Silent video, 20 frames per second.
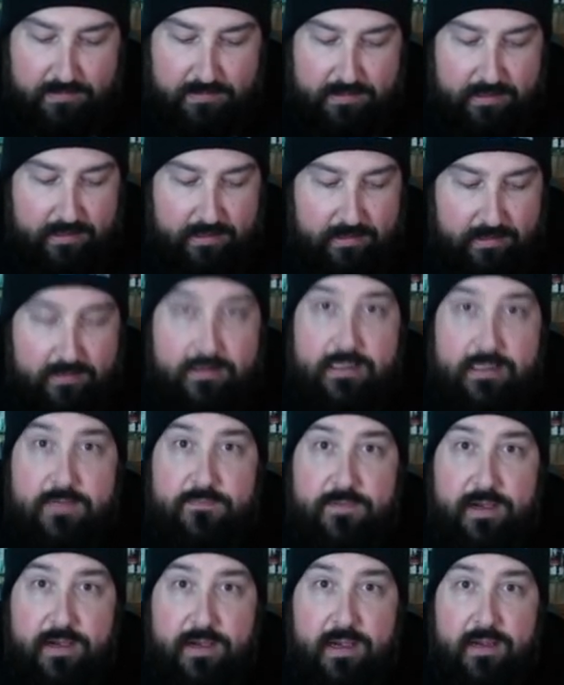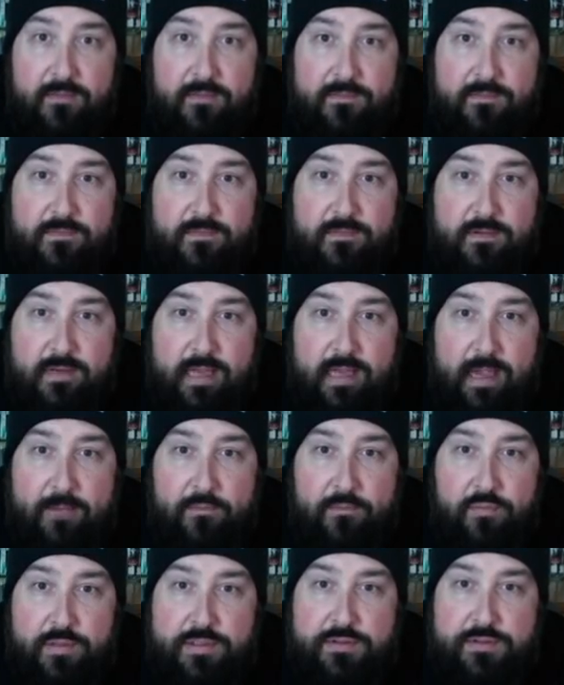the T5
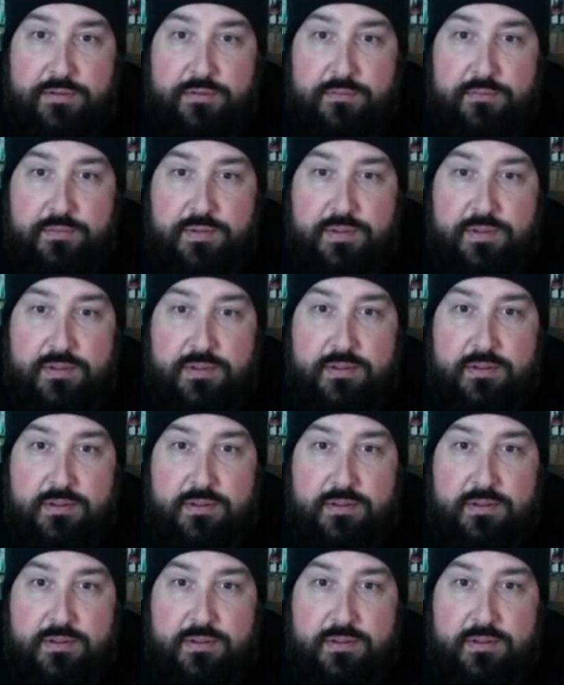cavalry troops.